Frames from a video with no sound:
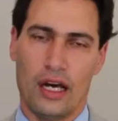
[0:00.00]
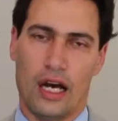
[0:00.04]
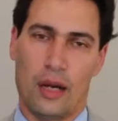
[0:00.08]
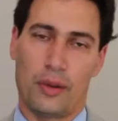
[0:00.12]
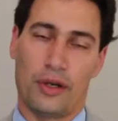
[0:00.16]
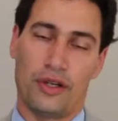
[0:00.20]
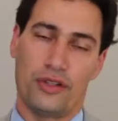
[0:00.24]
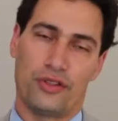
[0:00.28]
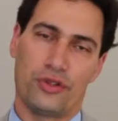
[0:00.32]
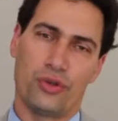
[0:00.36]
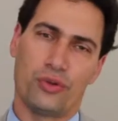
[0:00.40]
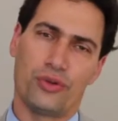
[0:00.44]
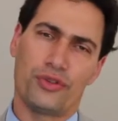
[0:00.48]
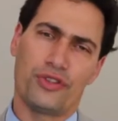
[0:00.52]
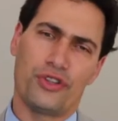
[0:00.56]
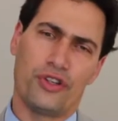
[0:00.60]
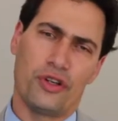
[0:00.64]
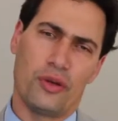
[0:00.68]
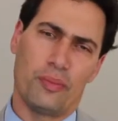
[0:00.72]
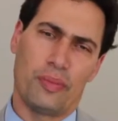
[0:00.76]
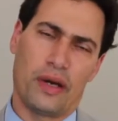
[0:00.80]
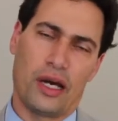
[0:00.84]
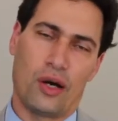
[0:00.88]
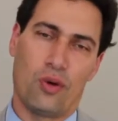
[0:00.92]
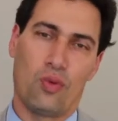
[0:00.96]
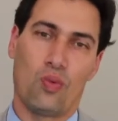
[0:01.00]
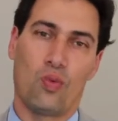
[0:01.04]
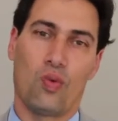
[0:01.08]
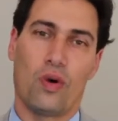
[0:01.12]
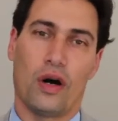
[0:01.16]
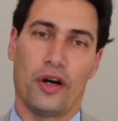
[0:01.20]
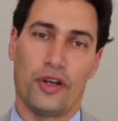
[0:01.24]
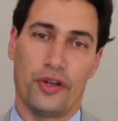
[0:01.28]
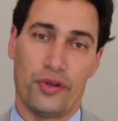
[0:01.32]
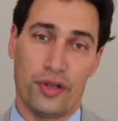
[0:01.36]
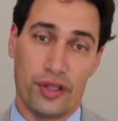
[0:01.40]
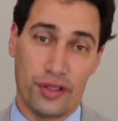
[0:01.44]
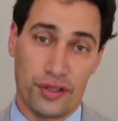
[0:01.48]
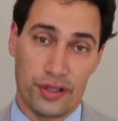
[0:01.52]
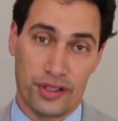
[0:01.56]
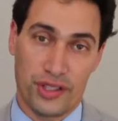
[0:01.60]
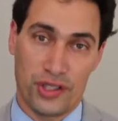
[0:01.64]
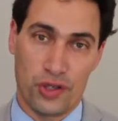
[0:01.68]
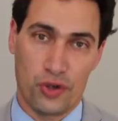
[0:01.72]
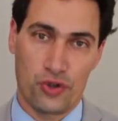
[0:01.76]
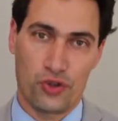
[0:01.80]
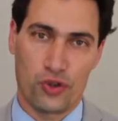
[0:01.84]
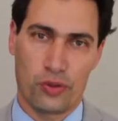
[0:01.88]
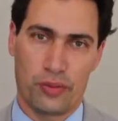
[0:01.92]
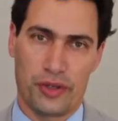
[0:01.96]
I'm going to talk to you about why you need a
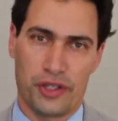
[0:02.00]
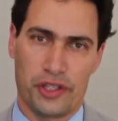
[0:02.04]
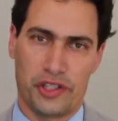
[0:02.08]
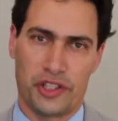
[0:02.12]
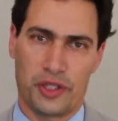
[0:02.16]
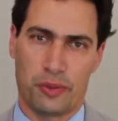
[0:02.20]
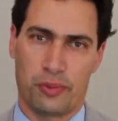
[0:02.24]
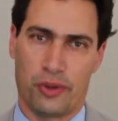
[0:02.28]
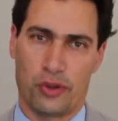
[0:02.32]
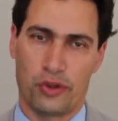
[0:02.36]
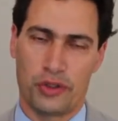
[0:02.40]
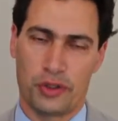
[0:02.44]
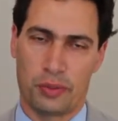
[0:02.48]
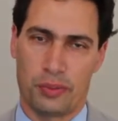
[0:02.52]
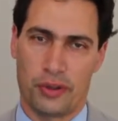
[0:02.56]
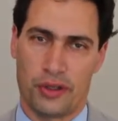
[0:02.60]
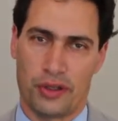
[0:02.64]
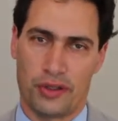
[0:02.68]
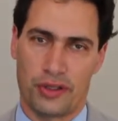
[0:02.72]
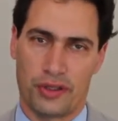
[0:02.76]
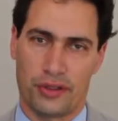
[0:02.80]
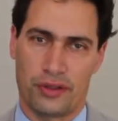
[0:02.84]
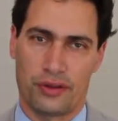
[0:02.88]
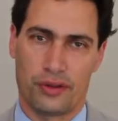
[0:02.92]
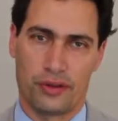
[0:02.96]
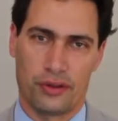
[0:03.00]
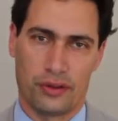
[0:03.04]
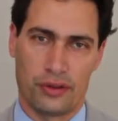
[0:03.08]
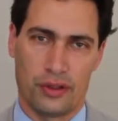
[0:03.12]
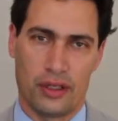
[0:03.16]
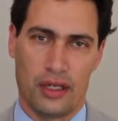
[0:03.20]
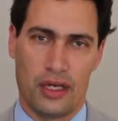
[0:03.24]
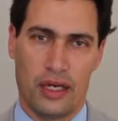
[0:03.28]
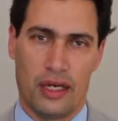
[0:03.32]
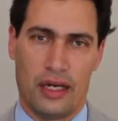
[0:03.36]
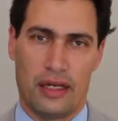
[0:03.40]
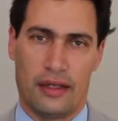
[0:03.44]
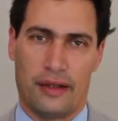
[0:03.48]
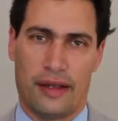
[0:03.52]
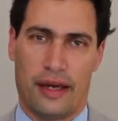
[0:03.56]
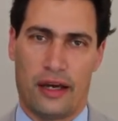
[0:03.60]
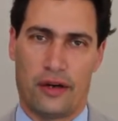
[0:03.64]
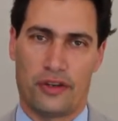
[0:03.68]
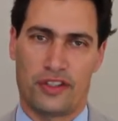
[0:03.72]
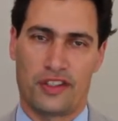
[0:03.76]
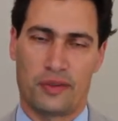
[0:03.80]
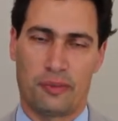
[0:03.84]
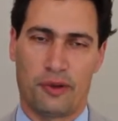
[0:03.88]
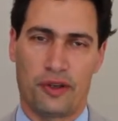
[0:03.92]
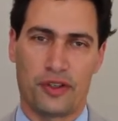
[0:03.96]
social media spokesperson. Now, a
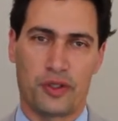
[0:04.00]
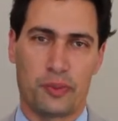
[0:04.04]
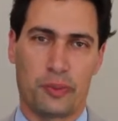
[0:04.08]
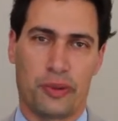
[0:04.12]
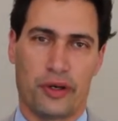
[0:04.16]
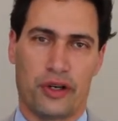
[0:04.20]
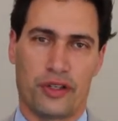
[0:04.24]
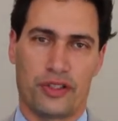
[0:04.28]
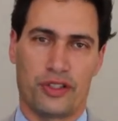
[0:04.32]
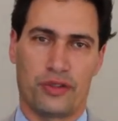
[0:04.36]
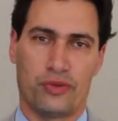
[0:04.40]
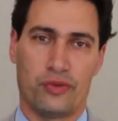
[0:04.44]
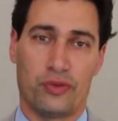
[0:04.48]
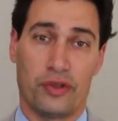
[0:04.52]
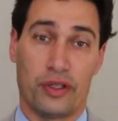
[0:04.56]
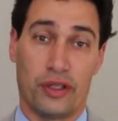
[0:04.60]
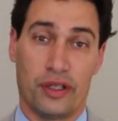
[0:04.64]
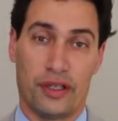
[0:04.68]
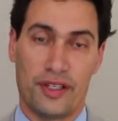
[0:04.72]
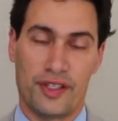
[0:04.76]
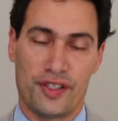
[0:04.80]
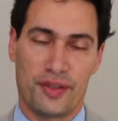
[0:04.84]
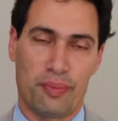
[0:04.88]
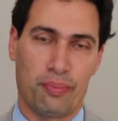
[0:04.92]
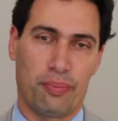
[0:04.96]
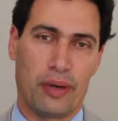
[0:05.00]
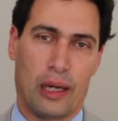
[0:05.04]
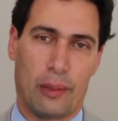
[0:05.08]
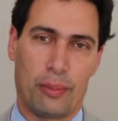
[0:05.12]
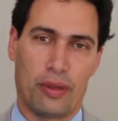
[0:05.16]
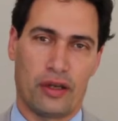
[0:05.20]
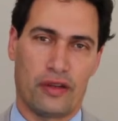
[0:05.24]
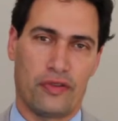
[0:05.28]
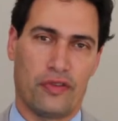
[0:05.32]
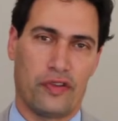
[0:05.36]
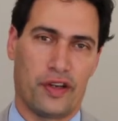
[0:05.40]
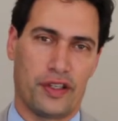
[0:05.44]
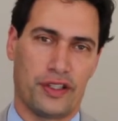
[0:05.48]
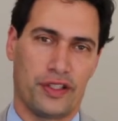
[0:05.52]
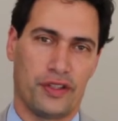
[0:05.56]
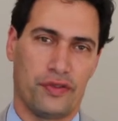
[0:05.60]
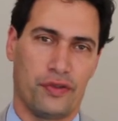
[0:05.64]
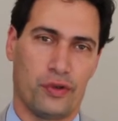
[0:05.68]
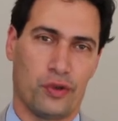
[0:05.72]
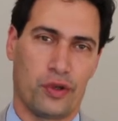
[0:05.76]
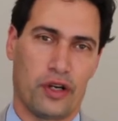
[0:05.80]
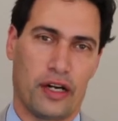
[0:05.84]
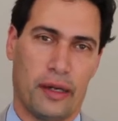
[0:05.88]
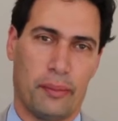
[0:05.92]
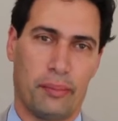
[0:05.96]
spokesperson really is the public face of
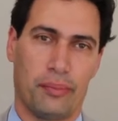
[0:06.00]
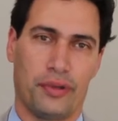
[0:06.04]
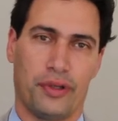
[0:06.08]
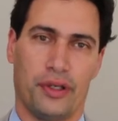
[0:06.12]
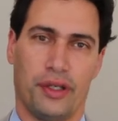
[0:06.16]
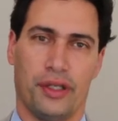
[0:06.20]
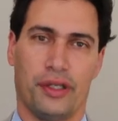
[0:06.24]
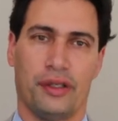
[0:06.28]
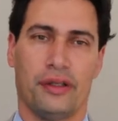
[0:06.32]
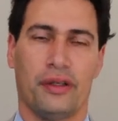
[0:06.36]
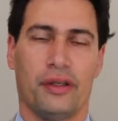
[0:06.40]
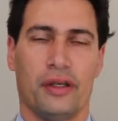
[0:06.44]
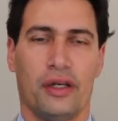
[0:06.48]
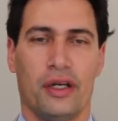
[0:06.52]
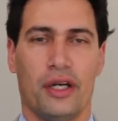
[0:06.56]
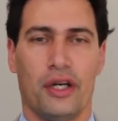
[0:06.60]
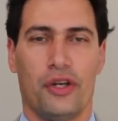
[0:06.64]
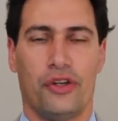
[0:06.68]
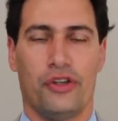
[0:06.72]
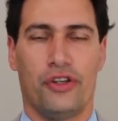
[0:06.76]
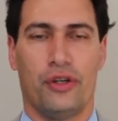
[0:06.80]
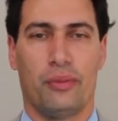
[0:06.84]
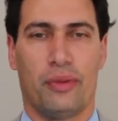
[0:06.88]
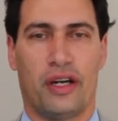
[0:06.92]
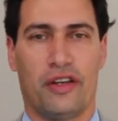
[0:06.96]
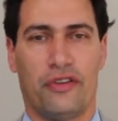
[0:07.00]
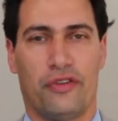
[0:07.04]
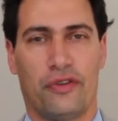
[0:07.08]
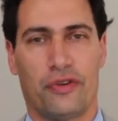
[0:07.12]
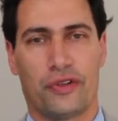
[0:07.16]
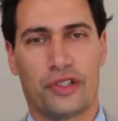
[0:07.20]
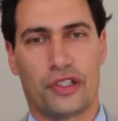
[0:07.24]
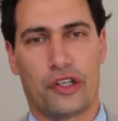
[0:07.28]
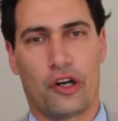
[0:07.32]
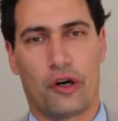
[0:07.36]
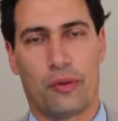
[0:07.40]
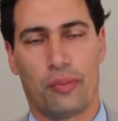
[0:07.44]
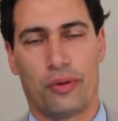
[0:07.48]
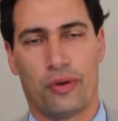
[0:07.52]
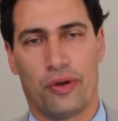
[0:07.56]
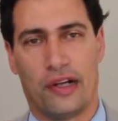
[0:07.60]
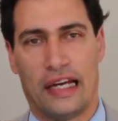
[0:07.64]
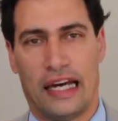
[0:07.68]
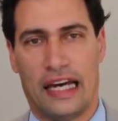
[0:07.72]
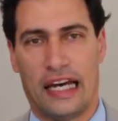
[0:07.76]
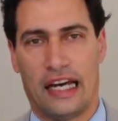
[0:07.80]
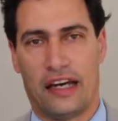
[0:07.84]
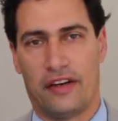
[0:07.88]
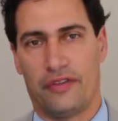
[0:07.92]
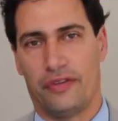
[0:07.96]
your company. You may, for example,
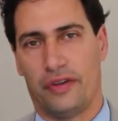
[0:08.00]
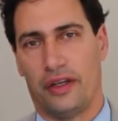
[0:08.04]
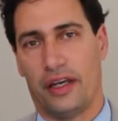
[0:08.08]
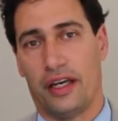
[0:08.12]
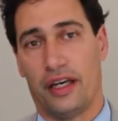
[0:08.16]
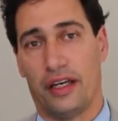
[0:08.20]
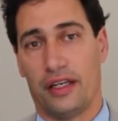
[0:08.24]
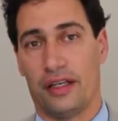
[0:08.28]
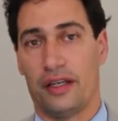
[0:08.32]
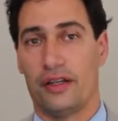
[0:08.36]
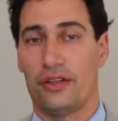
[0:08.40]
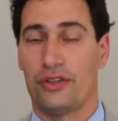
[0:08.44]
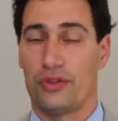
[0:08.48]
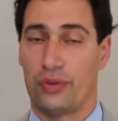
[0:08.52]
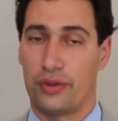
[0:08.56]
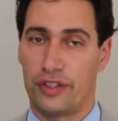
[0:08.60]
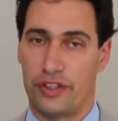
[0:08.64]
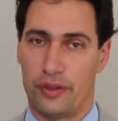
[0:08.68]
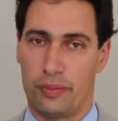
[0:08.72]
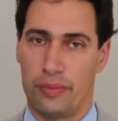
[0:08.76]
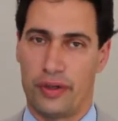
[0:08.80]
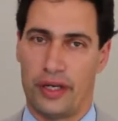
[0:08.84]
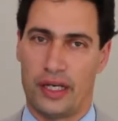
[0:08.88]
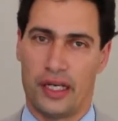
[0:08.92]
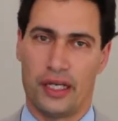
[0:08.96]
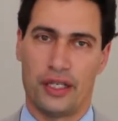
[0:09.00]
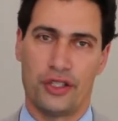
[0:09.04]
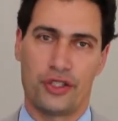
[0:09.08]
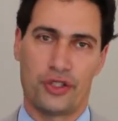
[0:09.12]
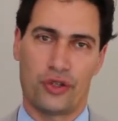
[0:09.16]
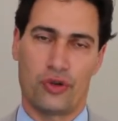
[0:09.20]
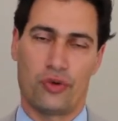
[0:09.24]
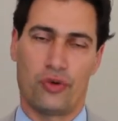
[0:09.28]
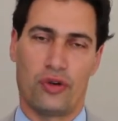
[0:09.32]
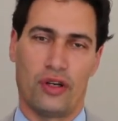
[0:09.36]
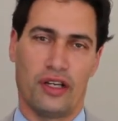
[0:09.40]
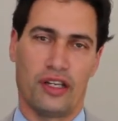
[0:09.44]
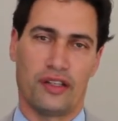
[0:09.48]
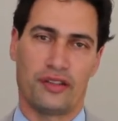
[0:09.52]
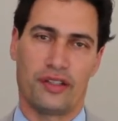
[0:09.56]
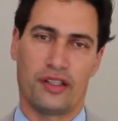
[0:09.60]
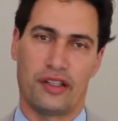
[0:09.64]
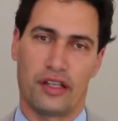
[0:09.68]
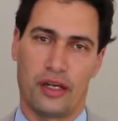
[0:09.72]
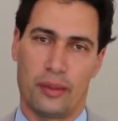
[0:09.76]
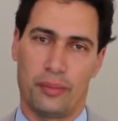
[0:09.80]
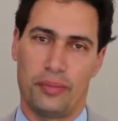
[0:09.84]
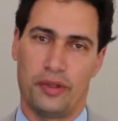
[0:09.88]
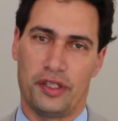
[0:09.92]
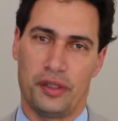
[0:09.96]
have a Twitter page or a LinkedIn
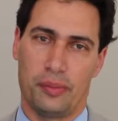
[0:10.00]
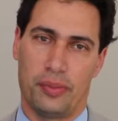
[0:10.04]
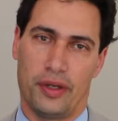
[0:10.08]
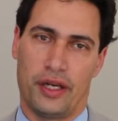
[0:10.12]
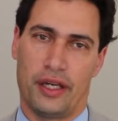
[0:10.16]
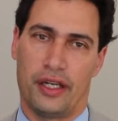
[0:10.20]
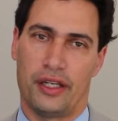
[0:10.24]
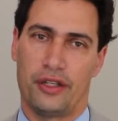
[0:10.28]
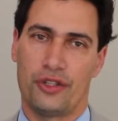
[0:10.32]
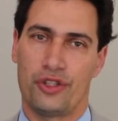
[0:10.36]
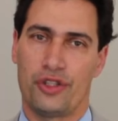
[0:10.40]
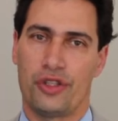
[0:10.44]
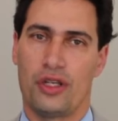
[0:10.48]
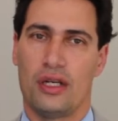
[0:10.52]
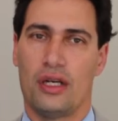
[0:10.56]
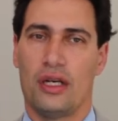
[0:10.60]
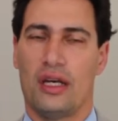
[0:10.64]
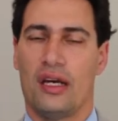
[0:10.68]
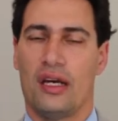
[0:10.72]
company page,